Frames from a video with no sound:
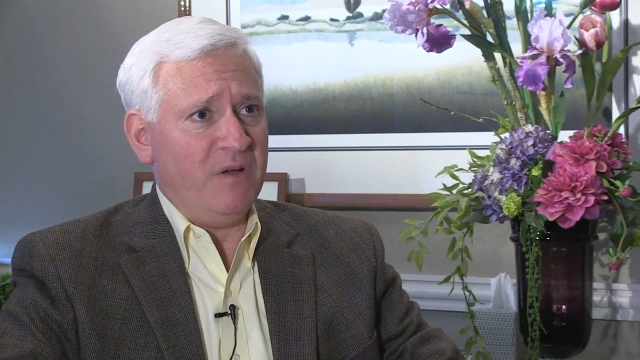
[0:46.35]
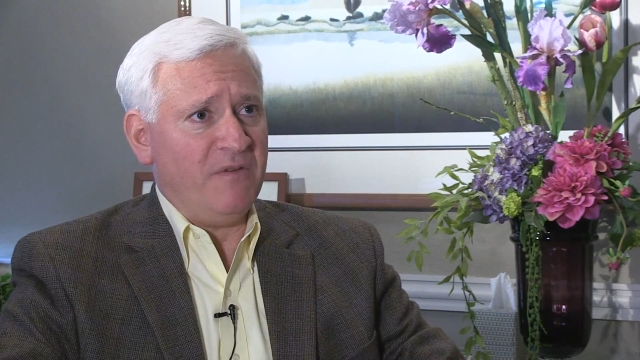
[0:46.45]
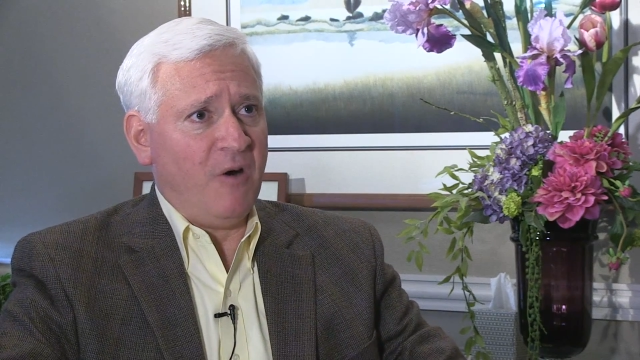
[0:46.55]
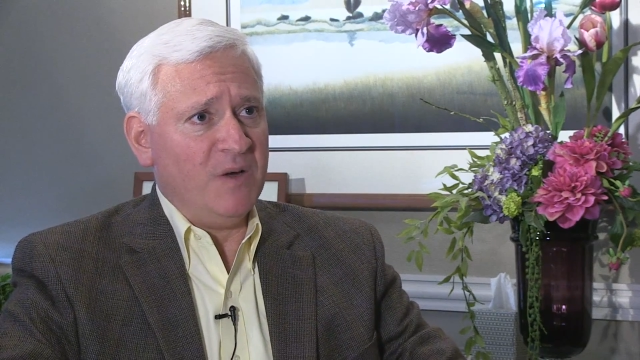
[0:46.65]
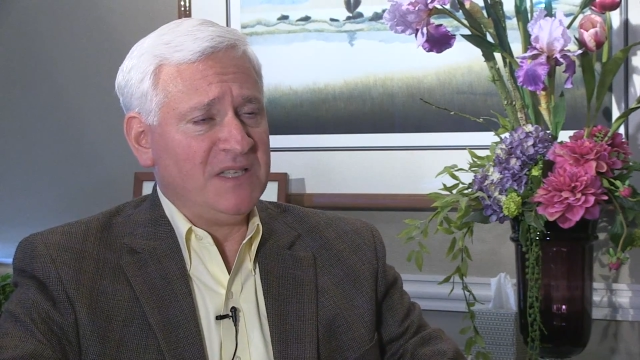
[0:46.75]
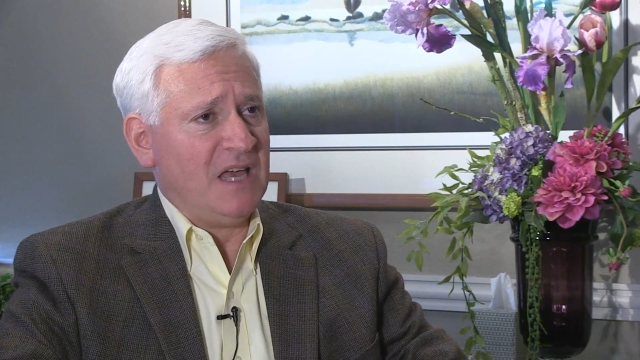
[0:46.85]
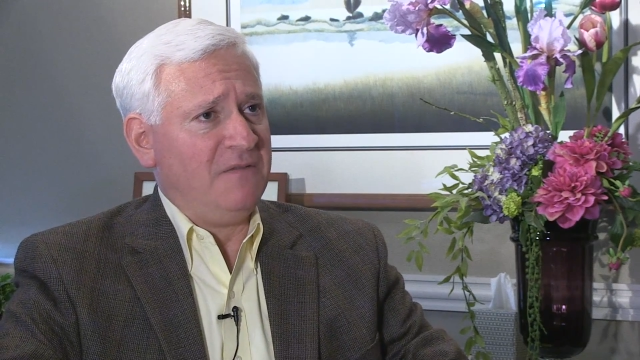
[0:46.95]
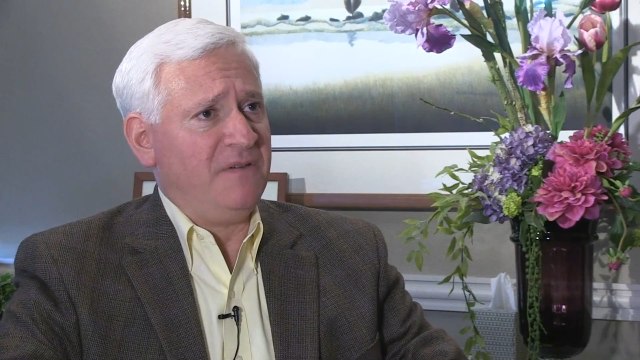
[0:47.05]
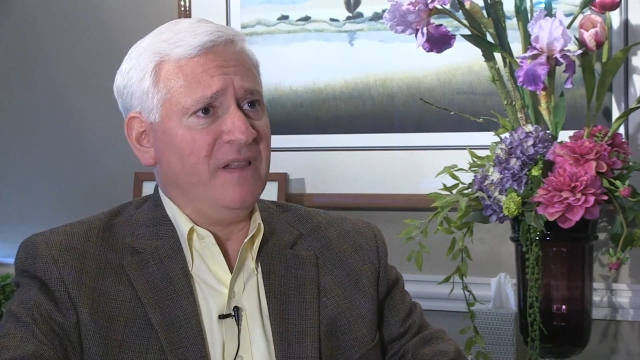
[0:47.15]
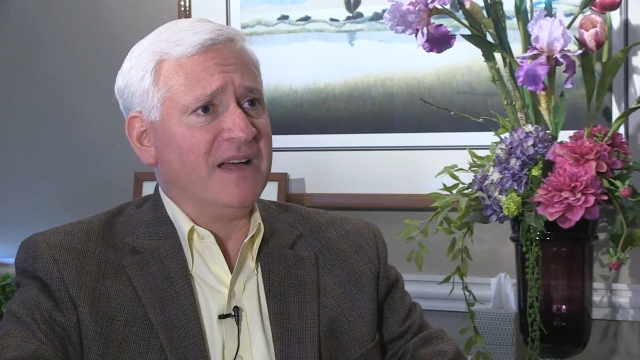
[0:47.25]
We've always
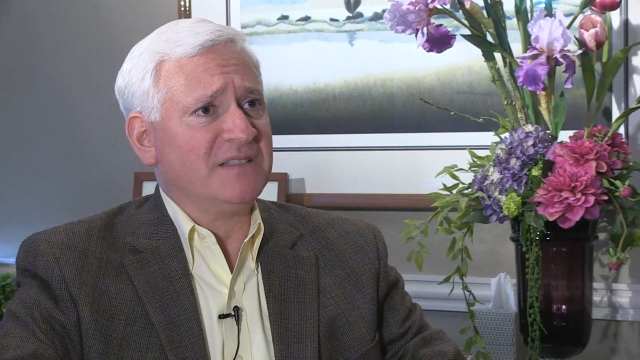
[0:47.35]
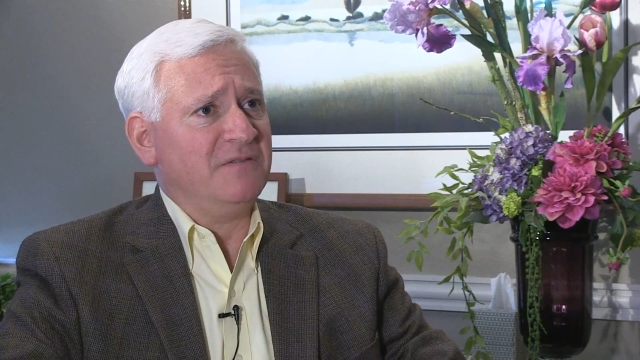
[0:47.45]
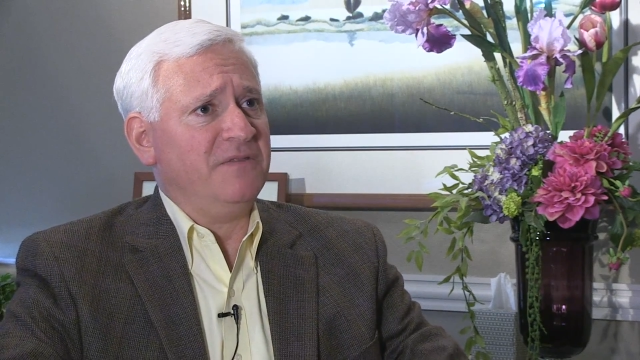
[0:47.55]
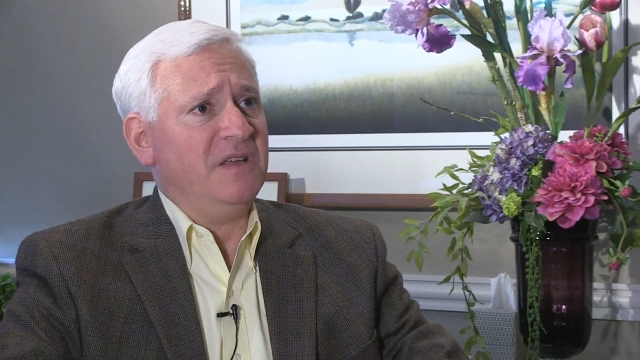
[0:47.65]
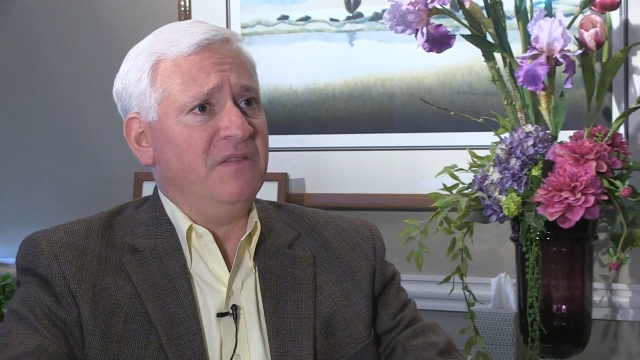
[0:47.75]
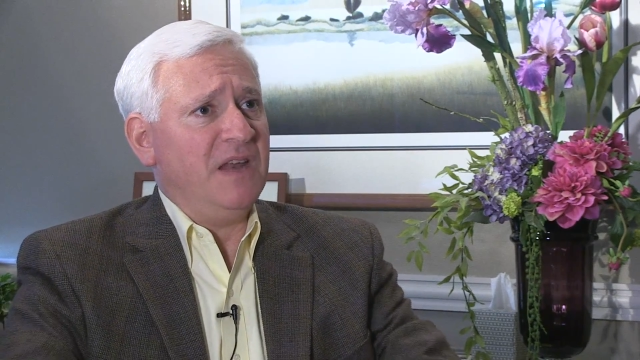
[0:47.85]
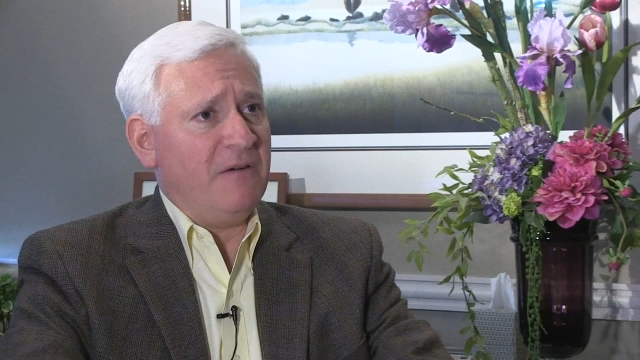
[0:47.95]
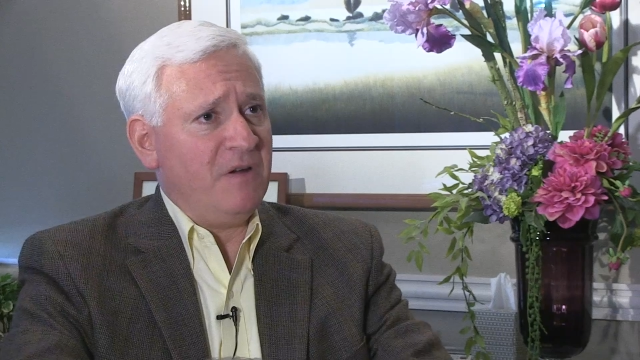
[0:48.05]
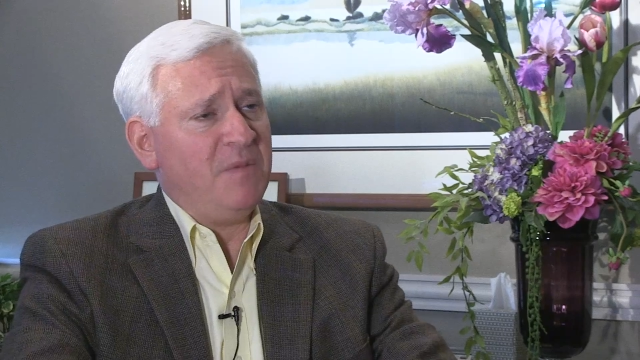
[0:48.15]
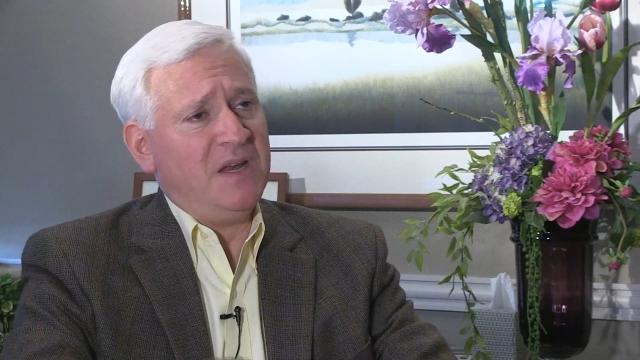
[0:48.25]
had a philosophy that
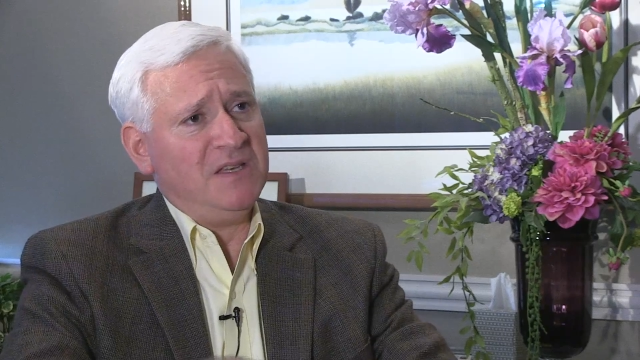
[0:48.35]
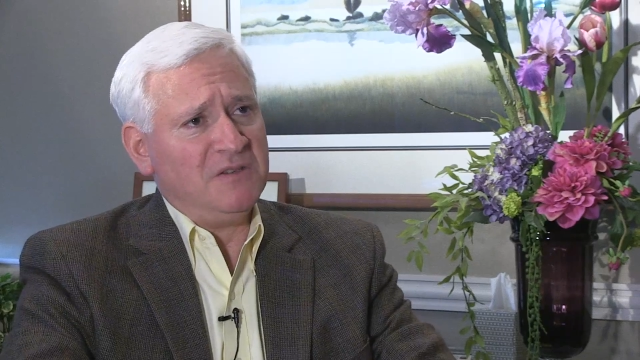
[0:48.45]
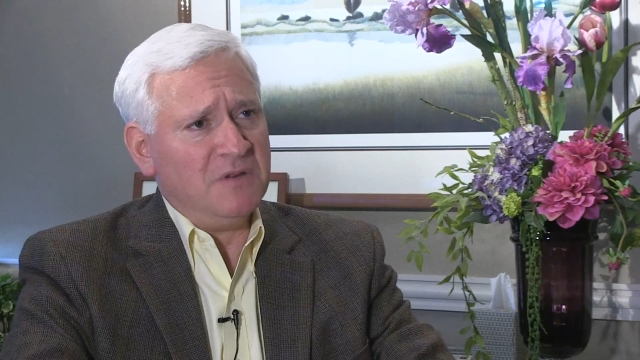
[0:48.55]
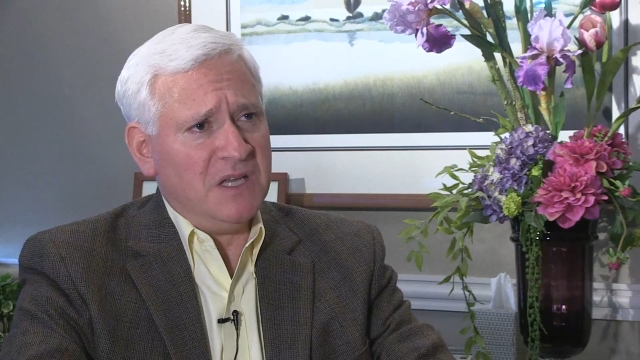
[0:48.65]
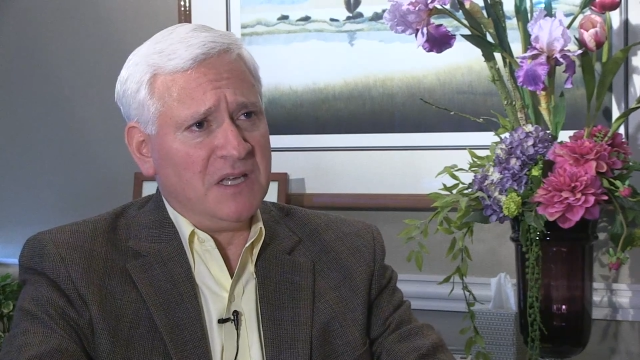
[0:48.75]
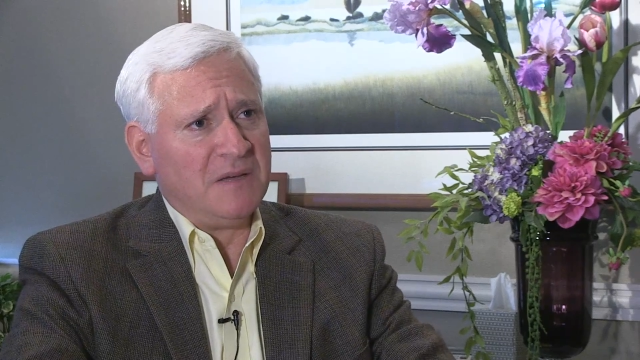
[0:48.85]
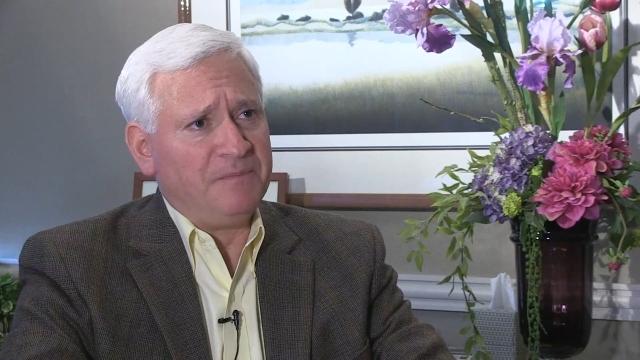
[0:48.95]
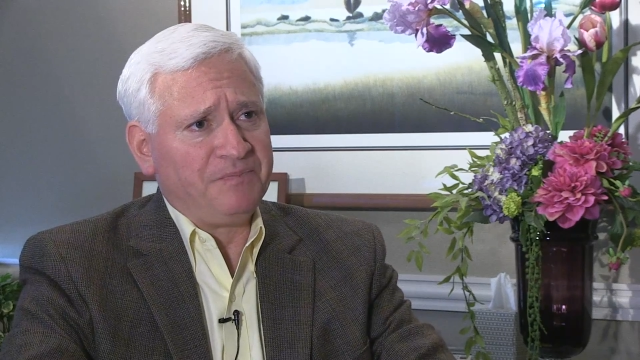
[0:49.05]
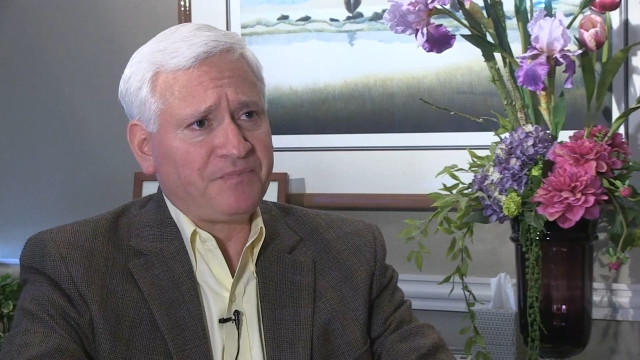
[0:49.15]
everybody's unique